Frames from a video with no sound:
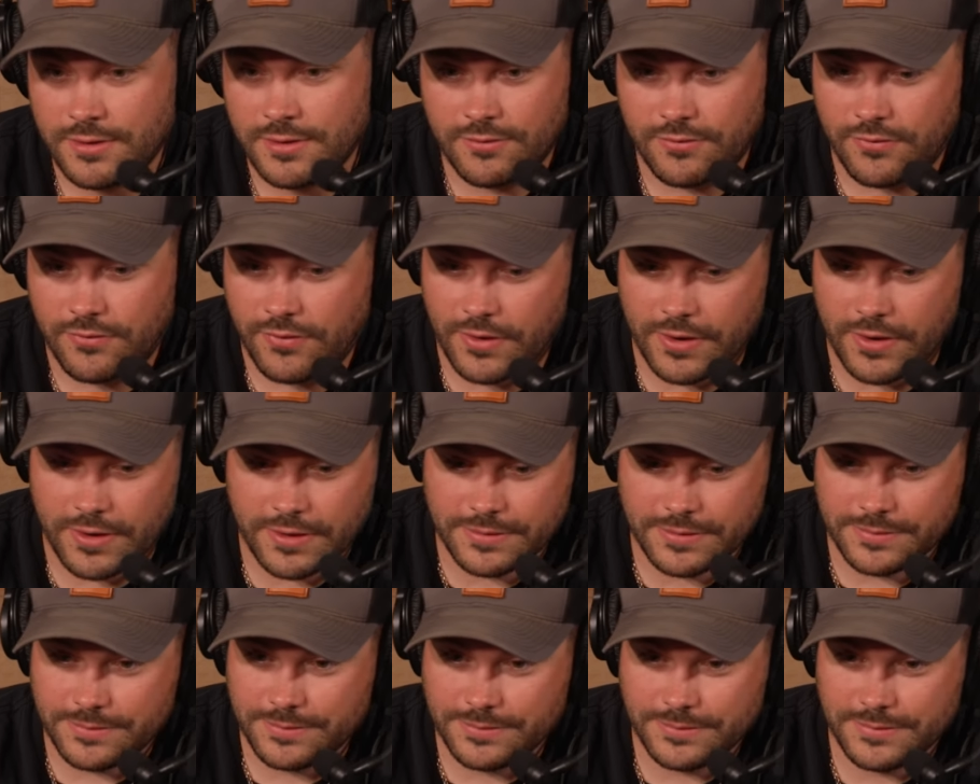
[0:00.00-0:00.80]

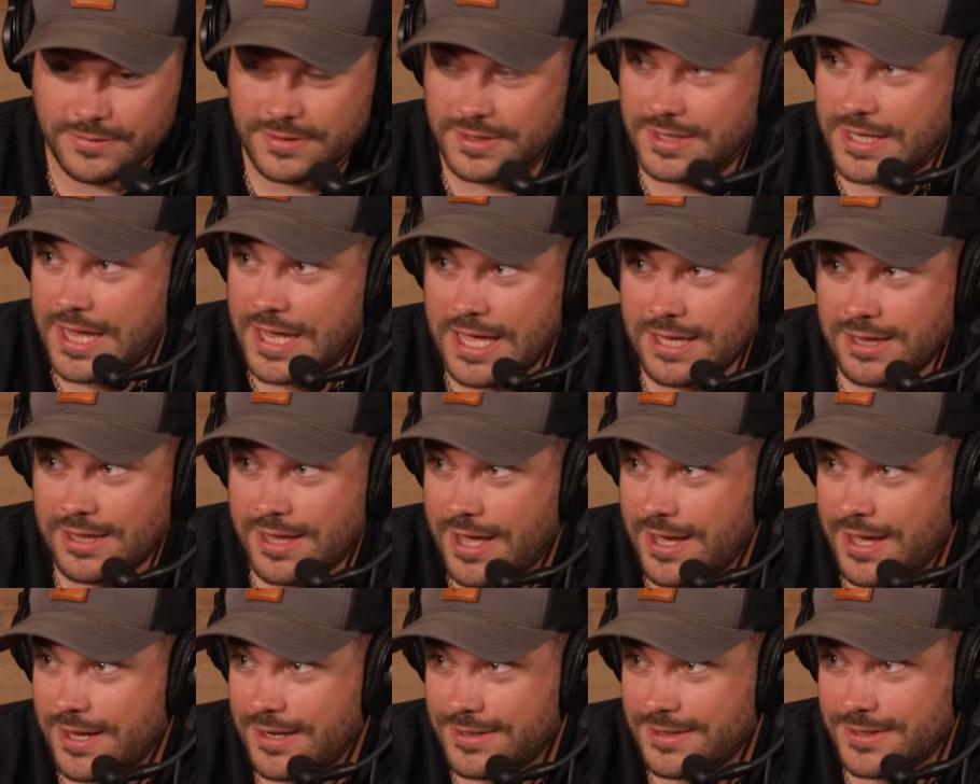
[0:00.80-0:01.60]
from
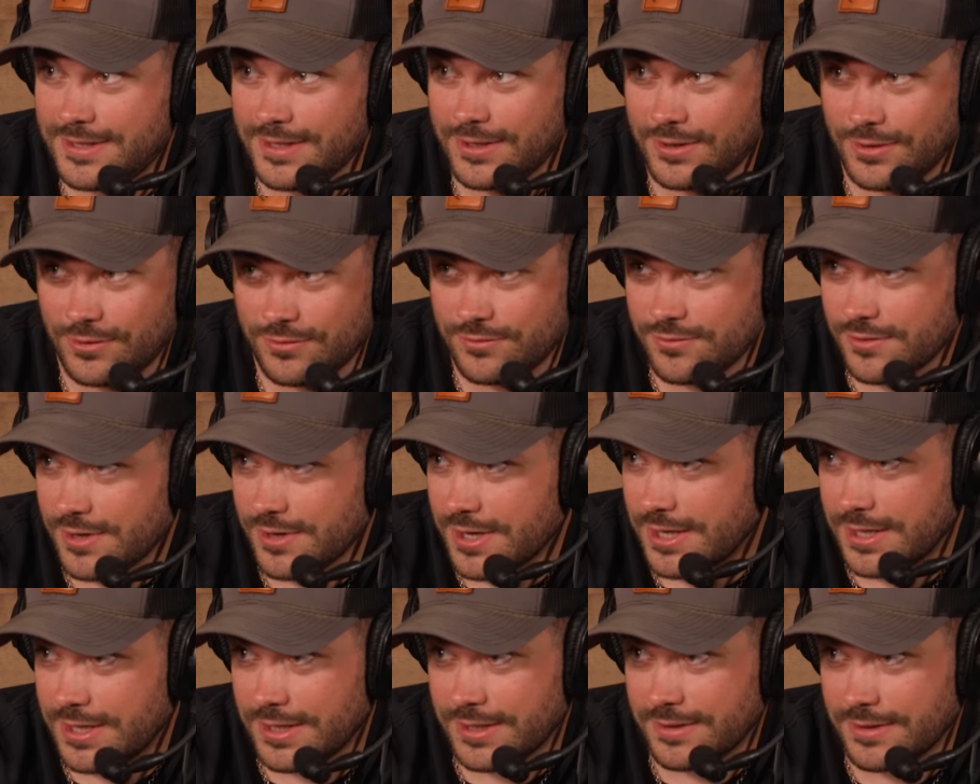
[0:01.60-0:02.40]
daylight till
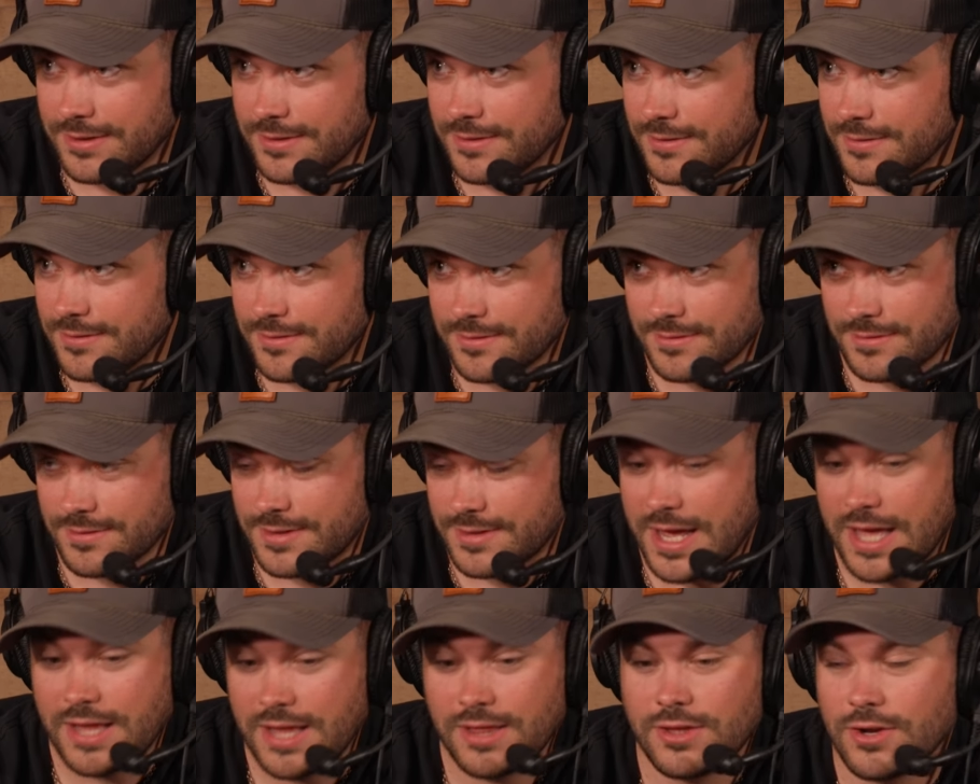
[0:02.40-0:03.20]
freaking
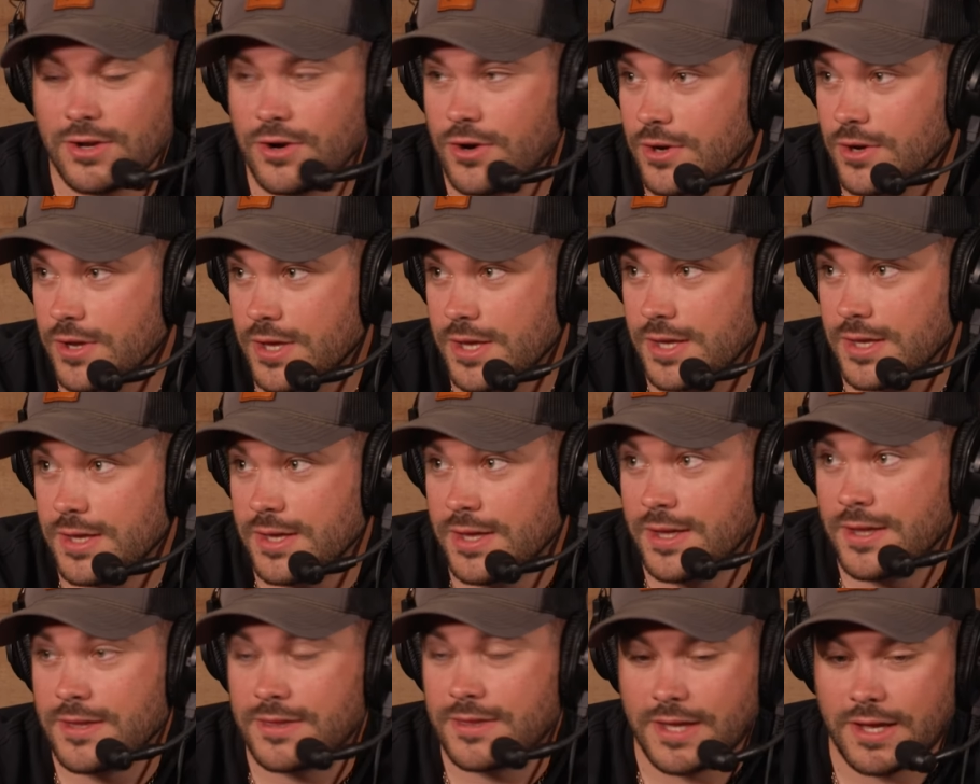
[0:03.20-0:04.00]
10:30
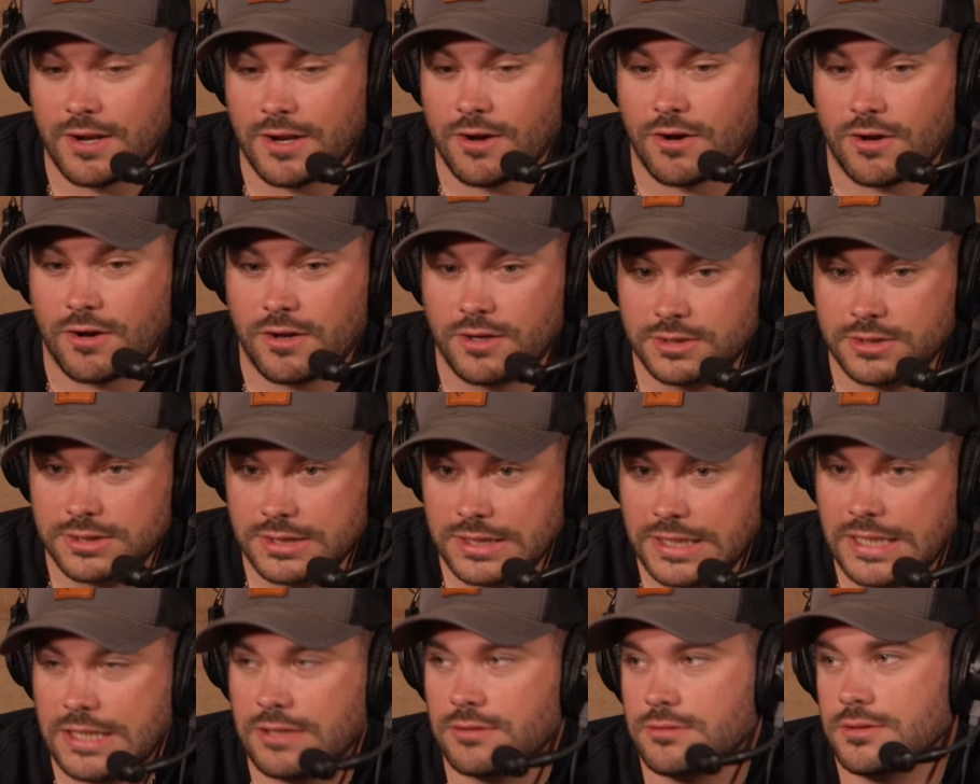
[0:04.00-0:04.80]
that are
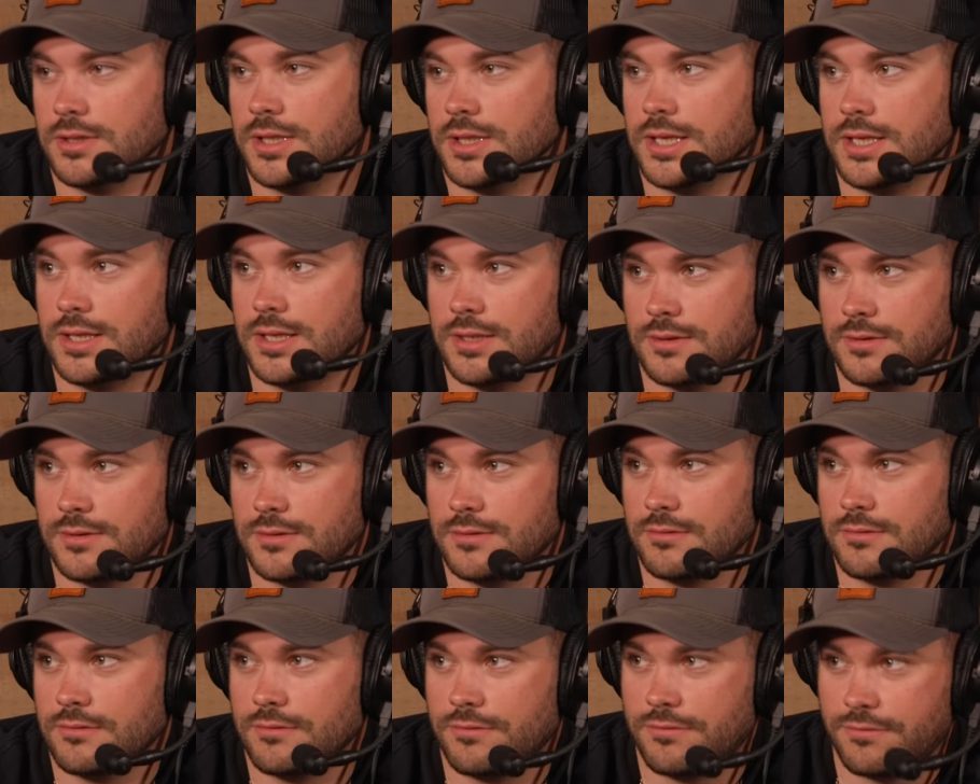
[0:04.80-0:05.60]
clearly
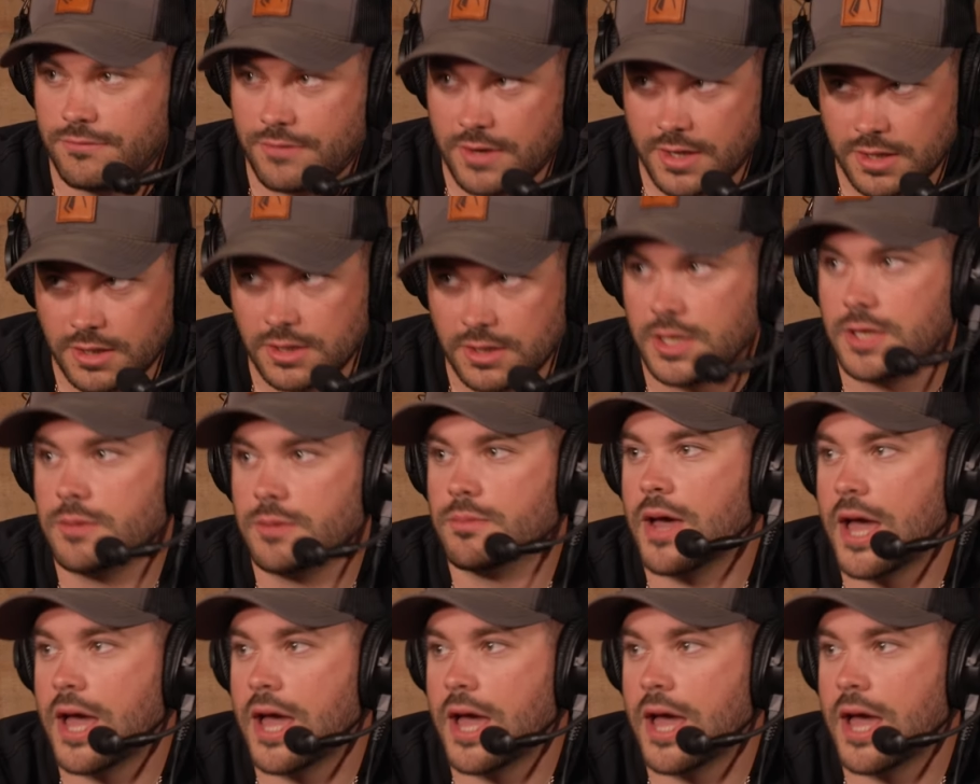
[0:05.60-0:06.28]
Coming funneling